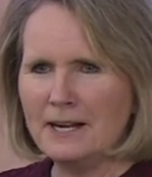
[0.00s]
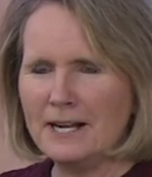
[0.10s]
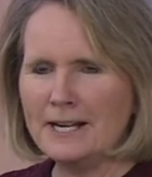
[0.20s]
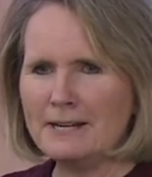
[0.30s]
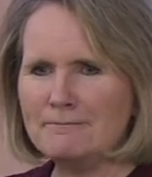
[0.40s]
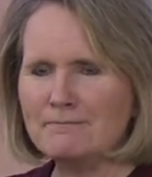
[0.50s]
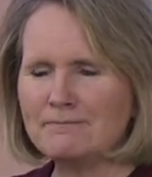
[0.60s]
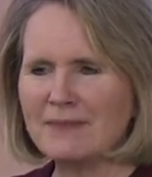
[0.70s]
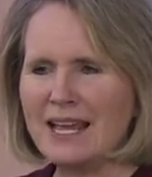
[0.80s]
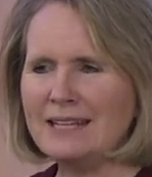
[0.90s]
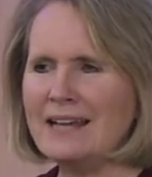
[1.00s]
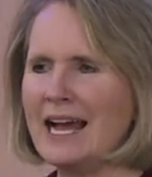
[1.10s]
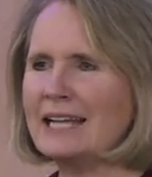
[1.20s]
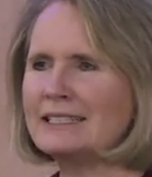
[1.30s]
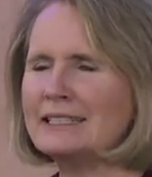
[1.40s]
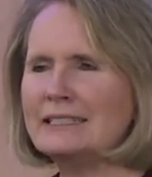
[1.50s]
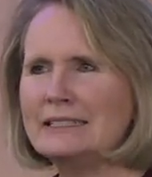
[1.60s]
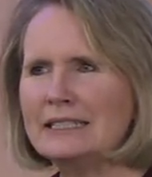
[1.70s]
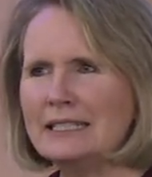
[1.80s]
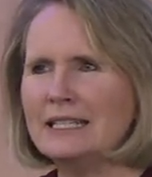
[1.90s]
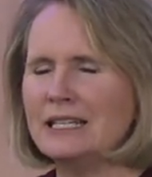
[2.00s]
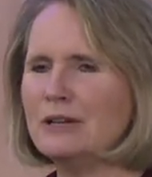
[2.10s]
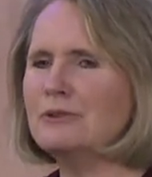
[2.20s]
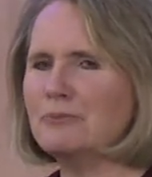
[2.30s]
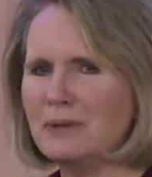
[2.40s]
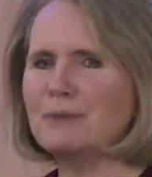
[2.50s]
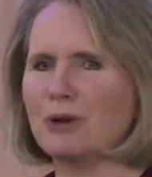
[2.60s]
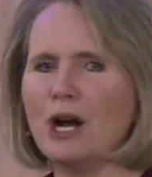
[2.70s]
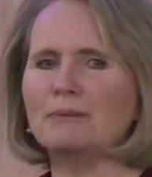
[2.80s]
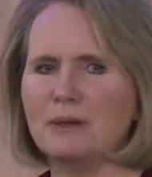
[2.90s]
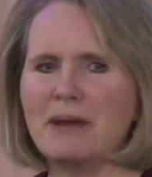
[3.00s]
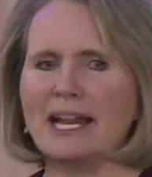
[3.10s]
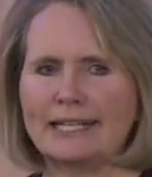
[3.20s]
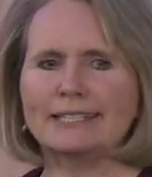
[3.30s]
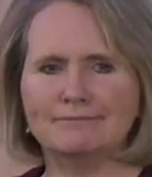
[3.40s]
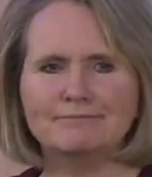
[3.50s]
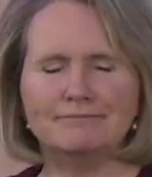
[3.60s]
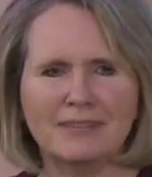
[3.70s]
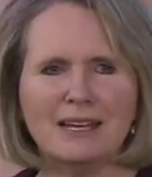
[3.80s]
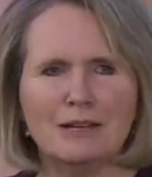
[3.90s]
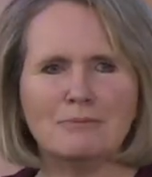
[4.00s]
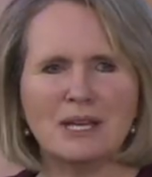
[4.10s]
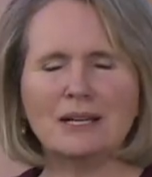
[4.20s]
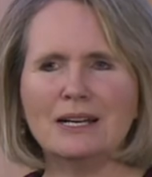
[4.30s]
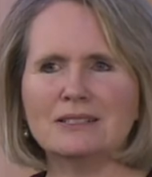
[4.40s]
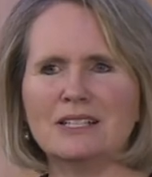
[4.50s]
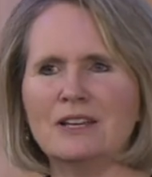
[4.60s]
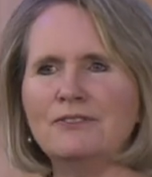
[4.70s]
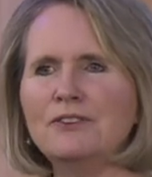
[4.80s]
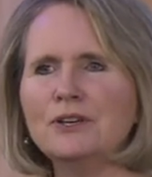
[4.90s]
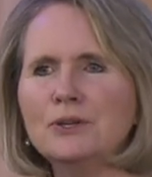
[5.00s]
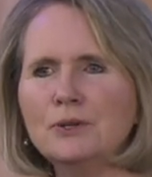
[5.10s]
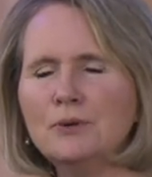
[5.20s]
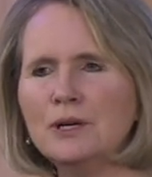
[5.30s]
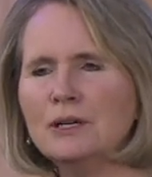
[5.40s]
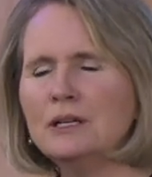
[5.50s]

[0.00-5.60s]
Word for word: Um, and that can be problematic because if you